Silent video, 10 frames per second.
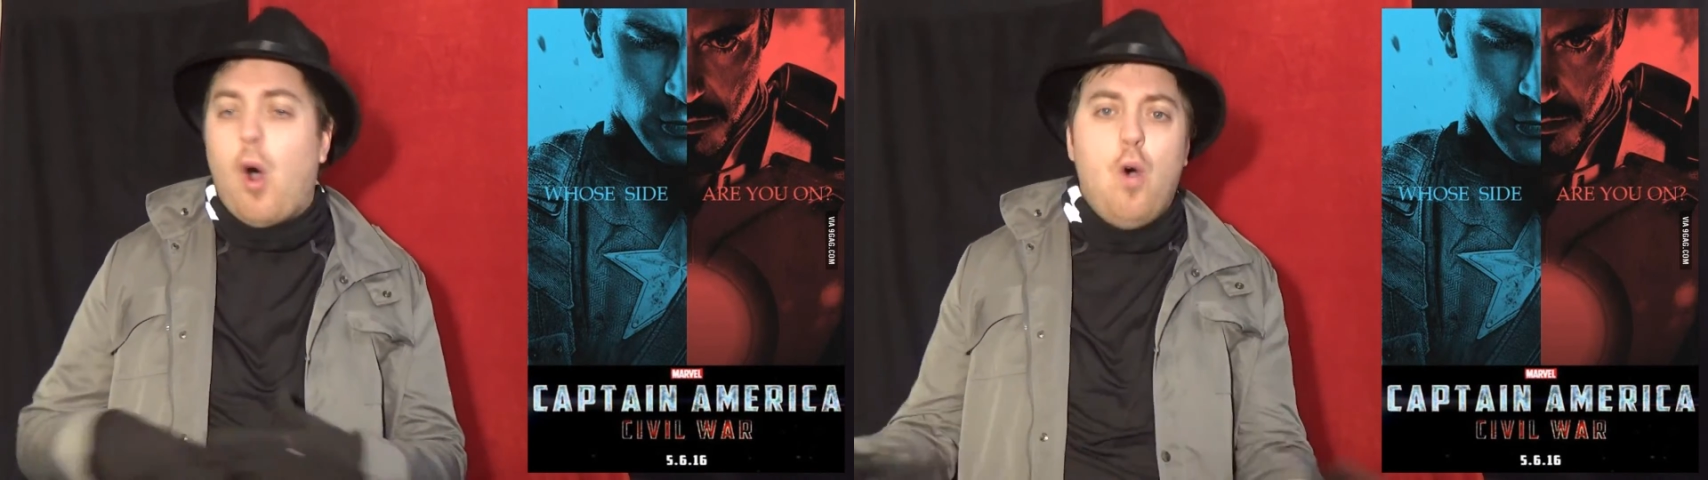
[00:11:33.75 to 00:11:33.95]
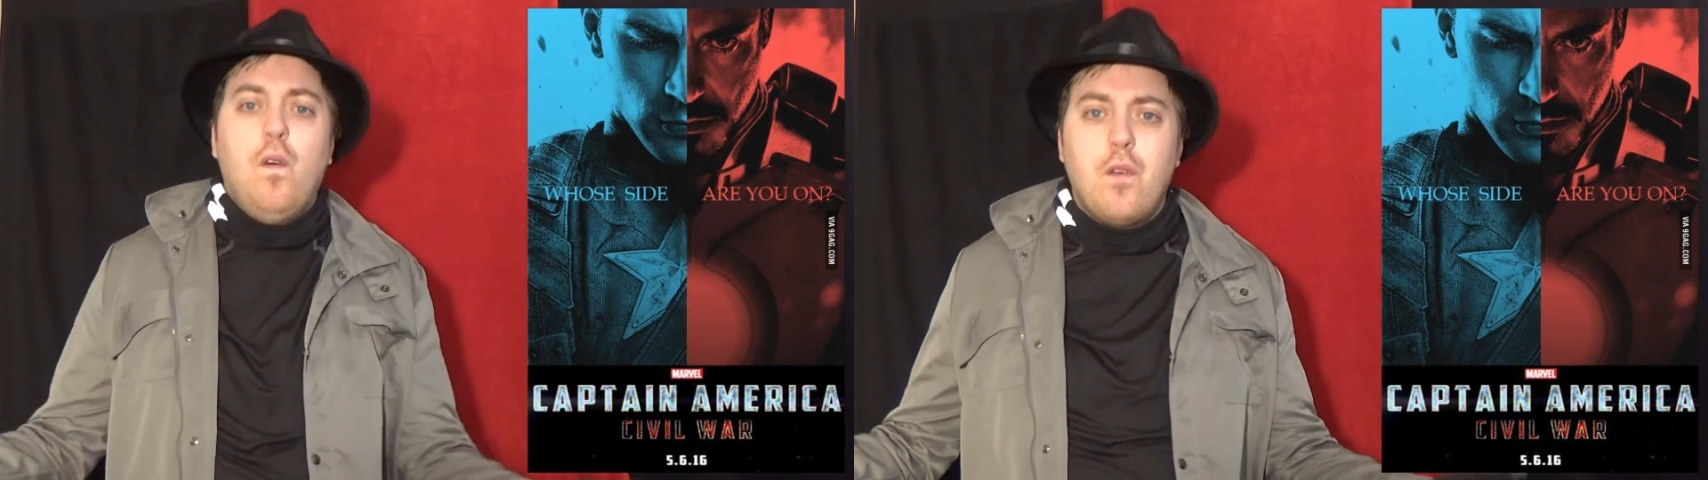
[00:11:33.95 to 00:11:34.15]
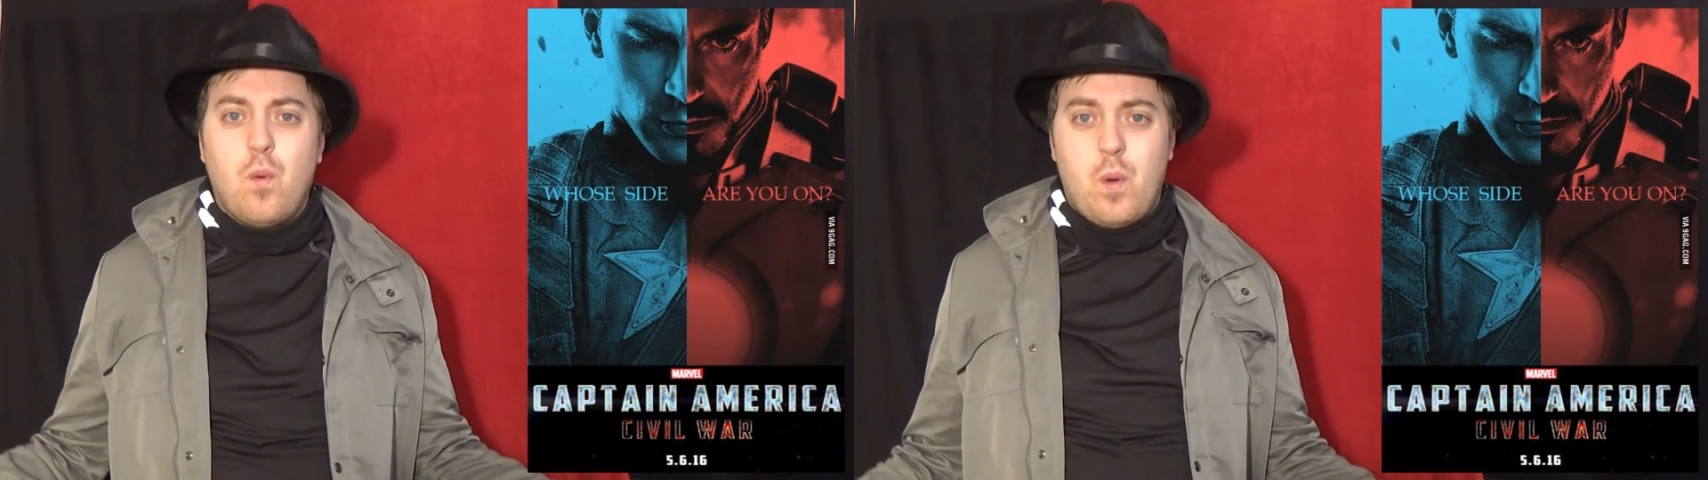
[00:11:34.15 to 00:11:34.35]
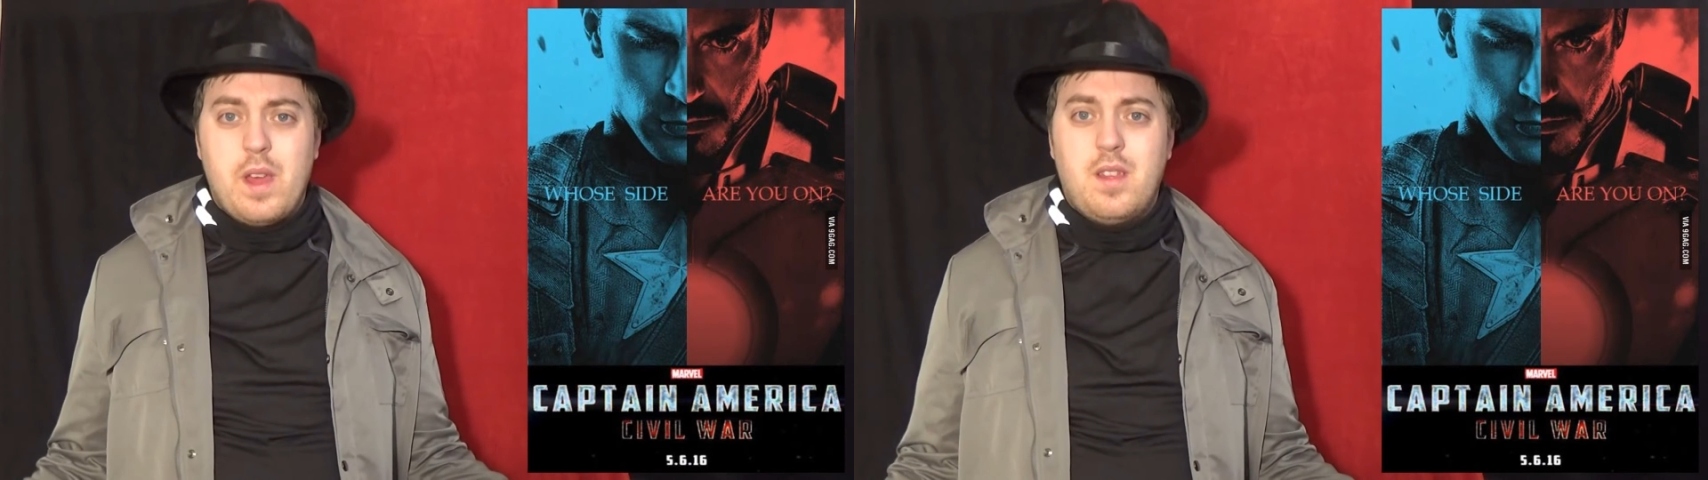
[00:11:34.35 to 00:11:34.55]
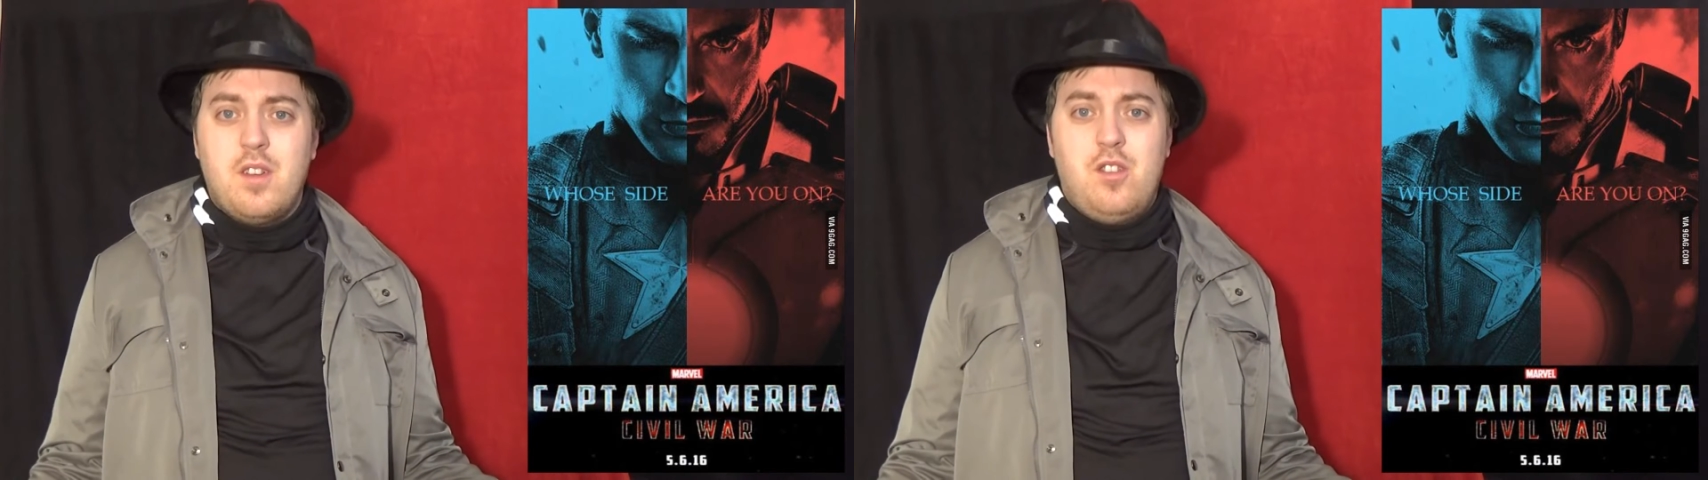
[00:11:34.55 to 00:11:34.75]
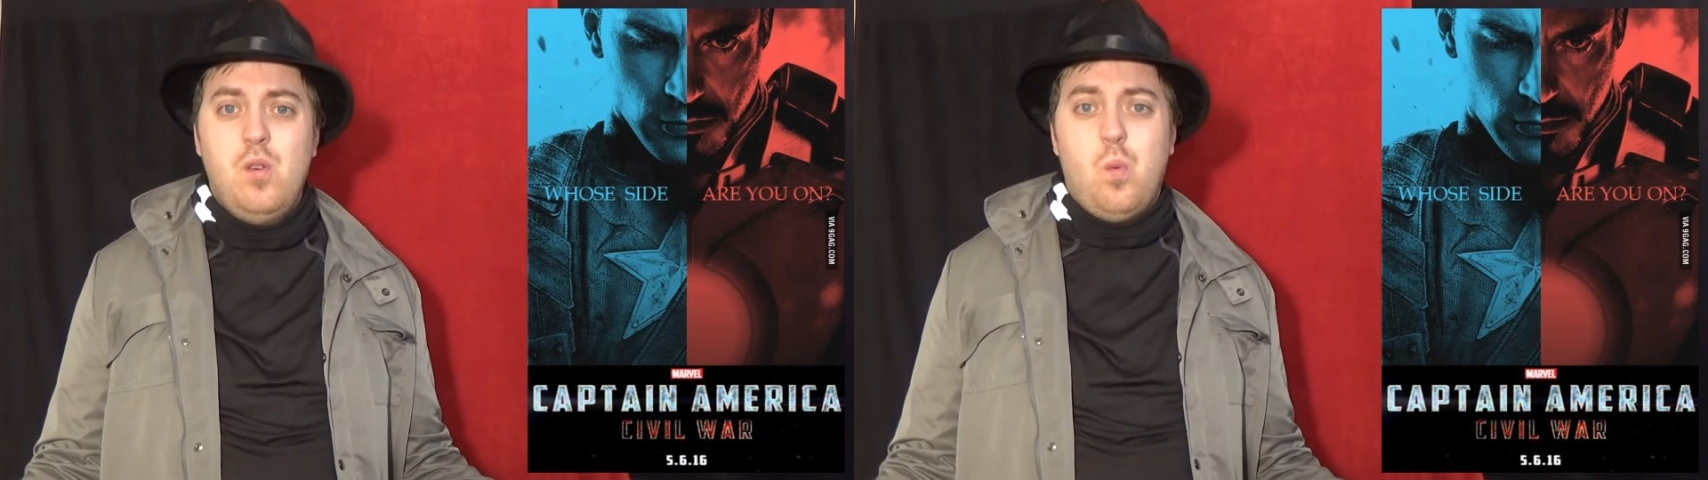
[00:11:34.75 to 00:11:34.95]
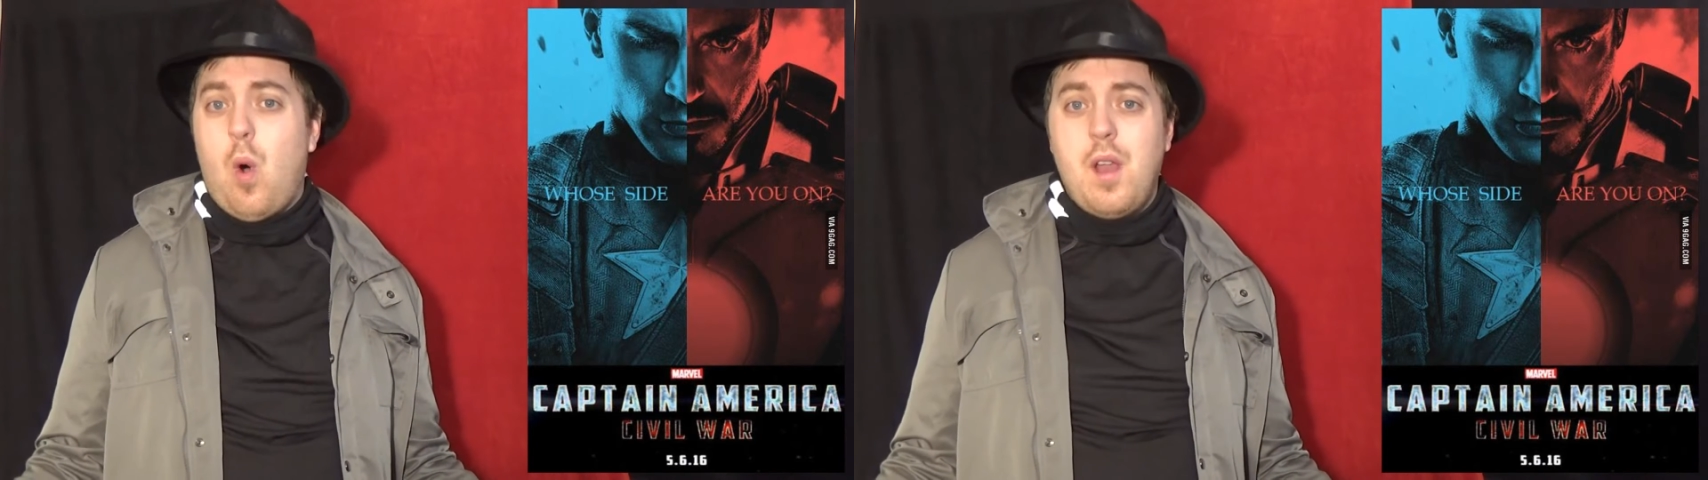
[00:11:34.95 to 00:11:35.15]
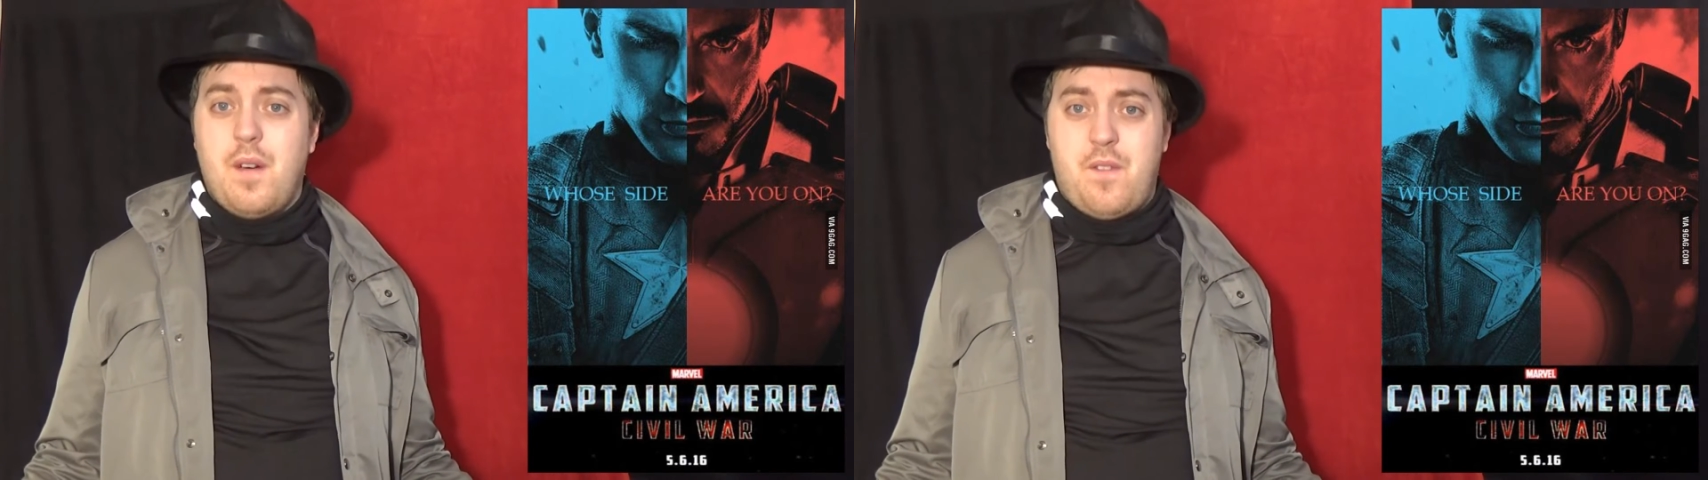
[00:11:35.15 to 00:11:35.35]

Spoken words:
over with because you want to